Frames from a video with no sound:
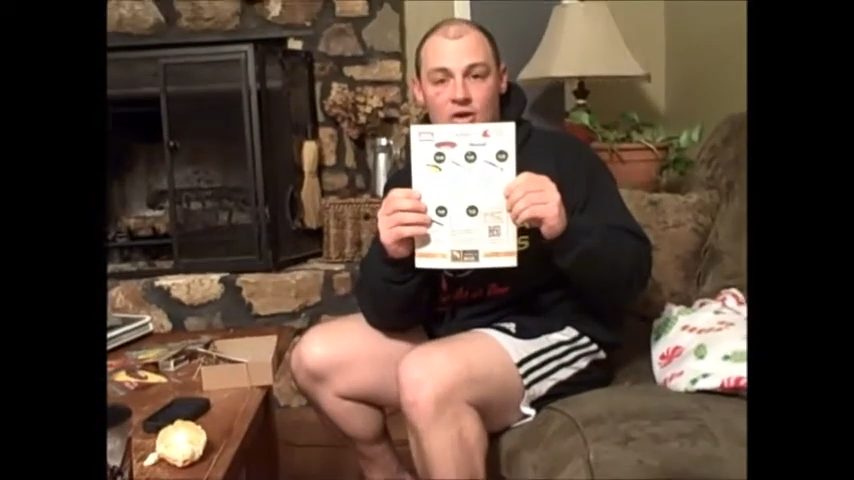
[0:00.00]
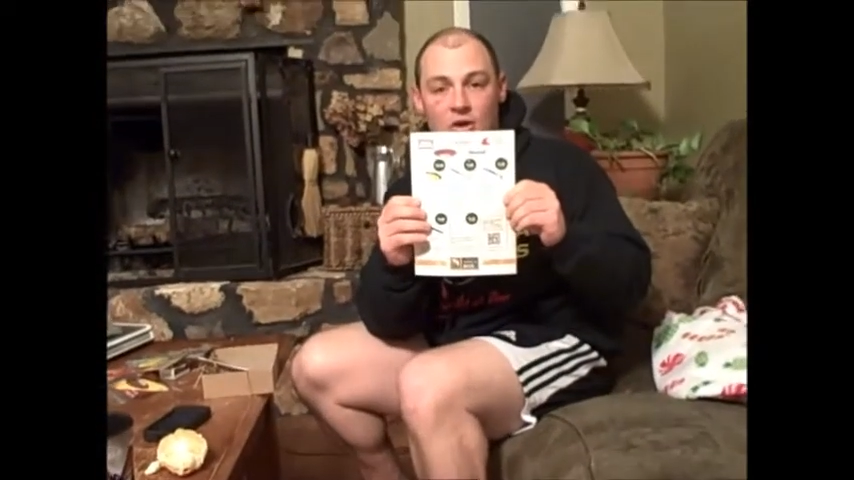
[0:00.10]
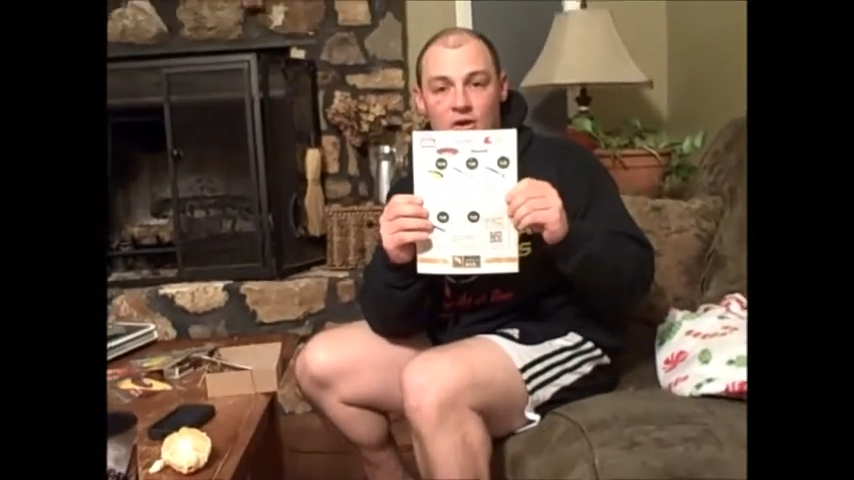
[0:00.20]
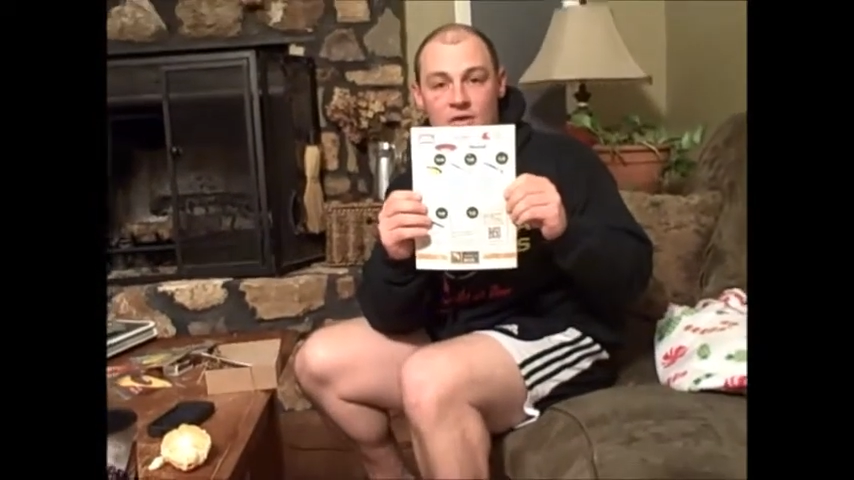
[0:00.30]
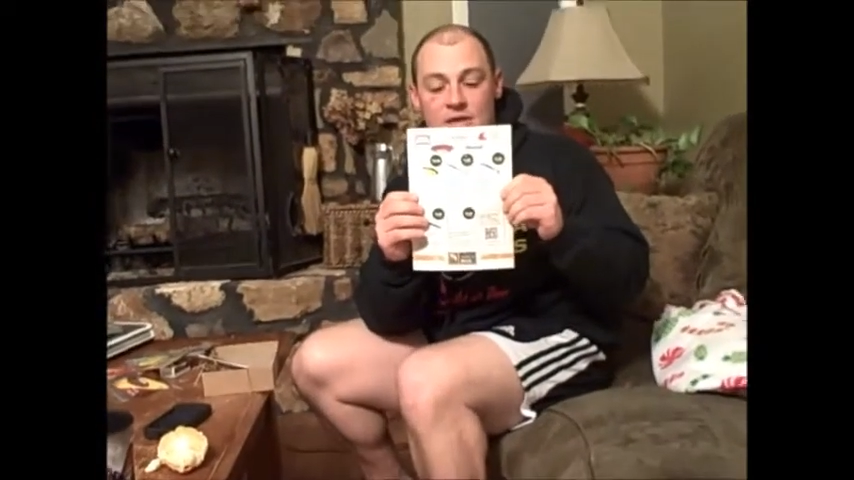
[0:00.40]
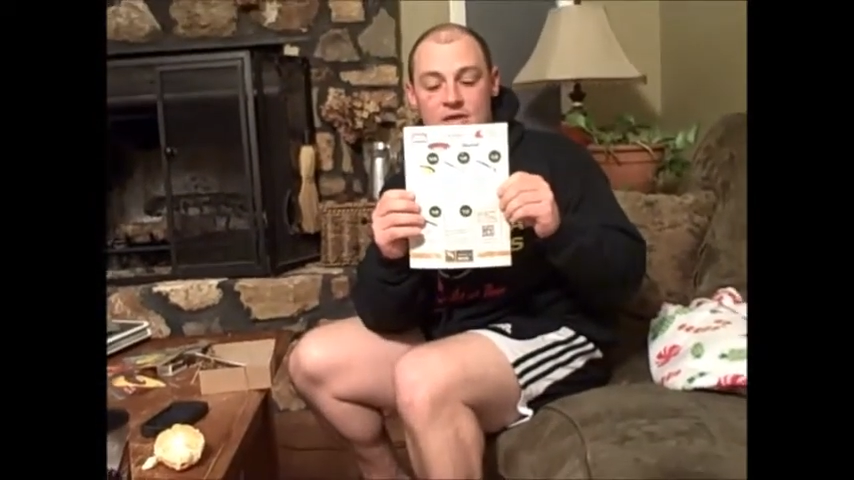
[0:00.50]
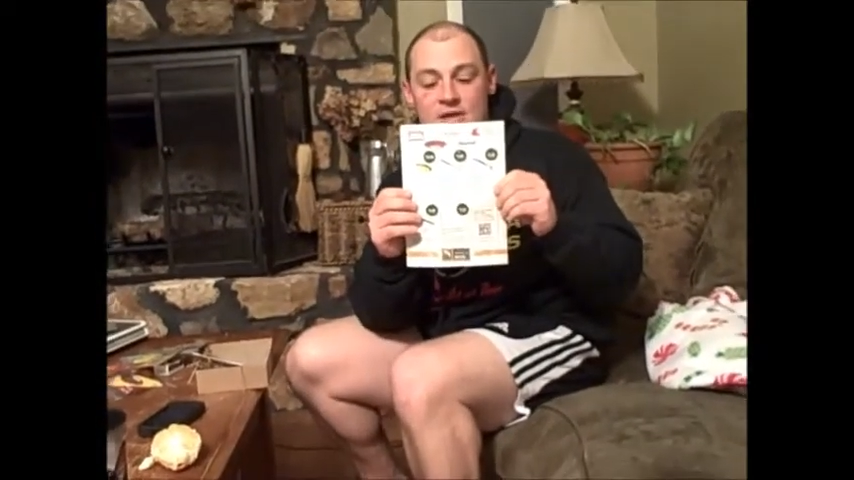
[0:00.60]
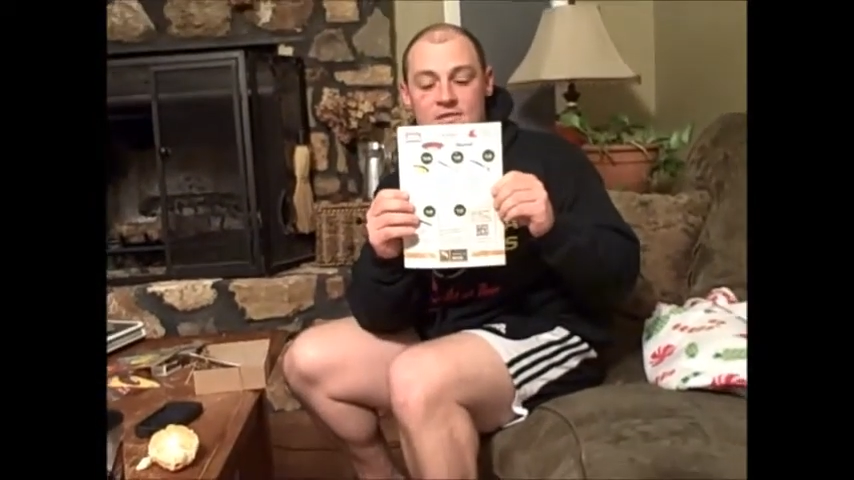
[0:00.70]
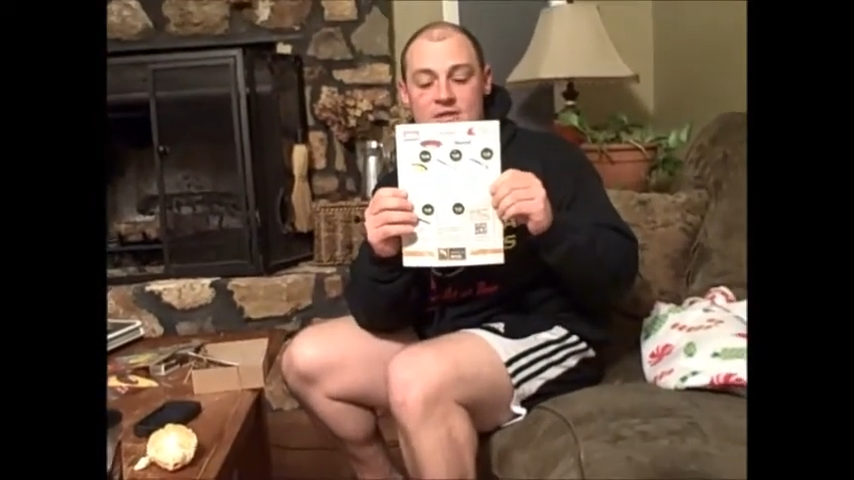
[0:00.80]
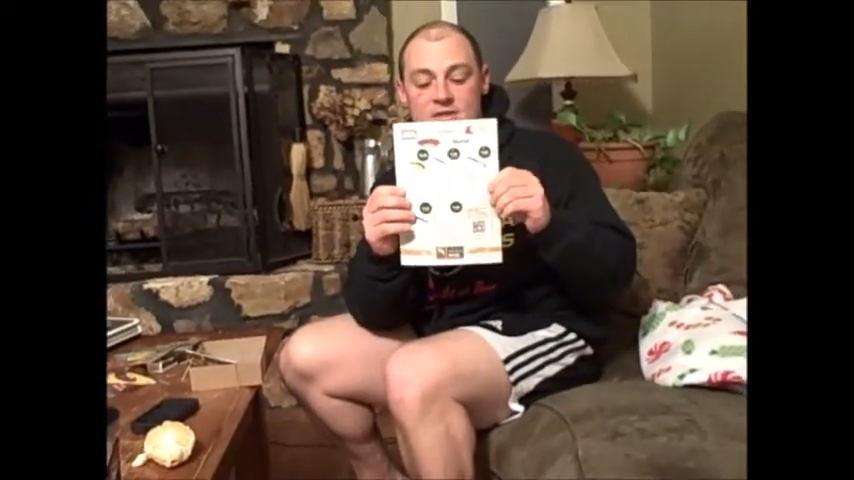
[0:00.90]
card that
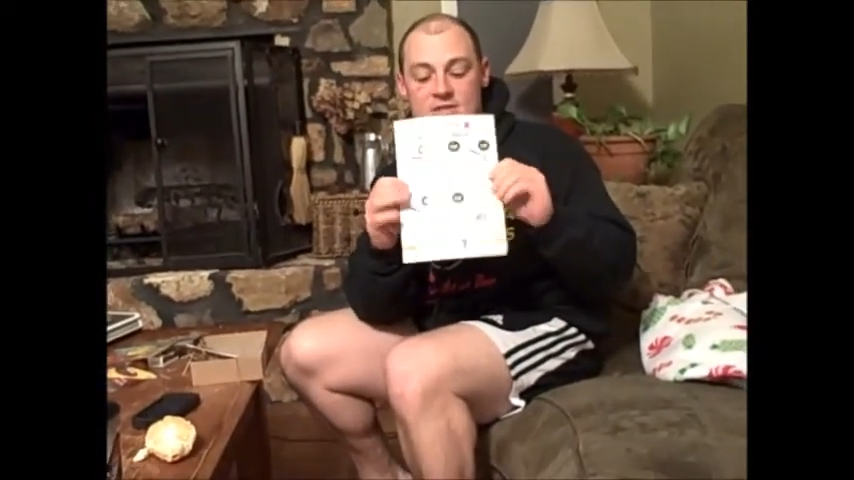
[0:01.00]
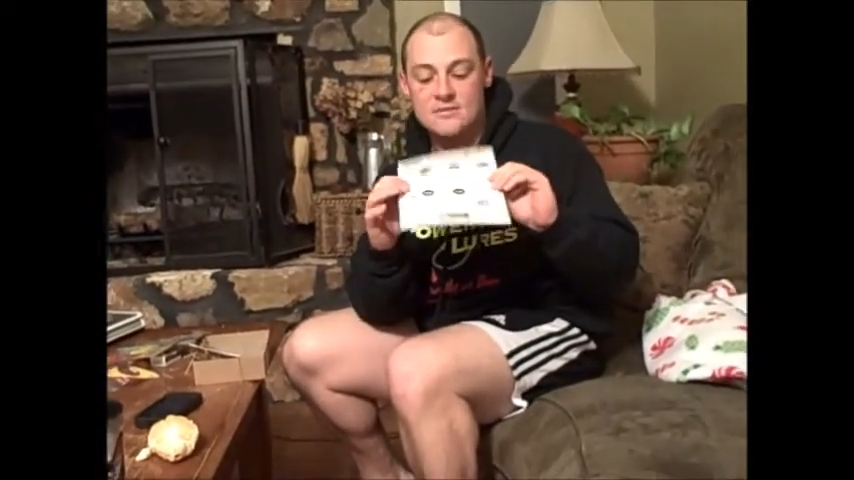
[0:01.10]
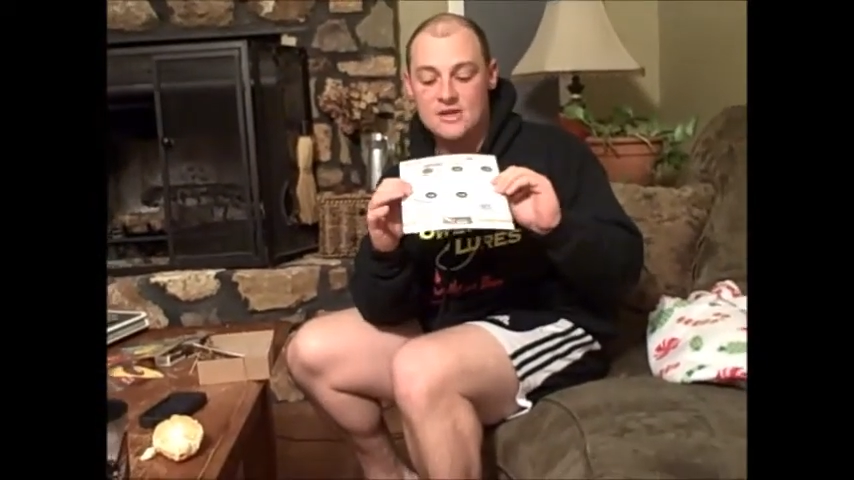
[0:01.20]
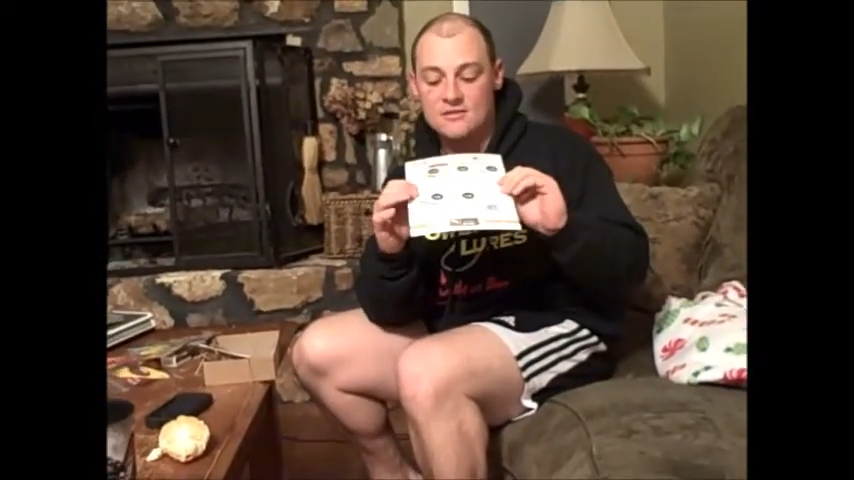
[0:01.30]
gives us some